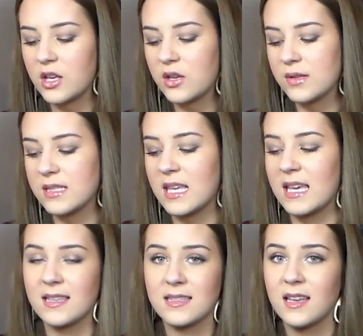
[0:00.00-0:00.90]
I use
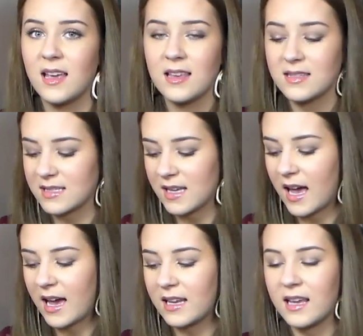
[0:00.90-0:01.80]
this since
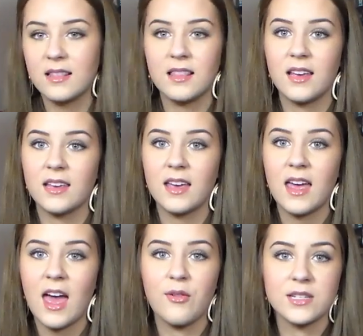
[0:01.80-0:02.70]
I had it like
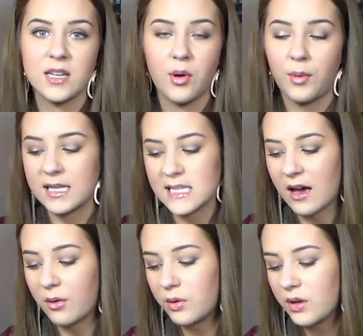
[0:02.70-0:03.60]
every time I went
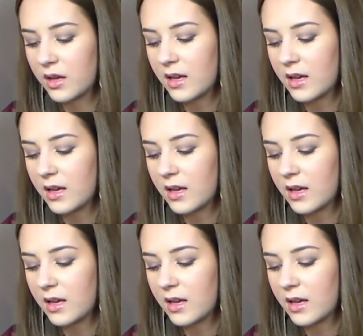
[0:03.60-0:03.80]
out.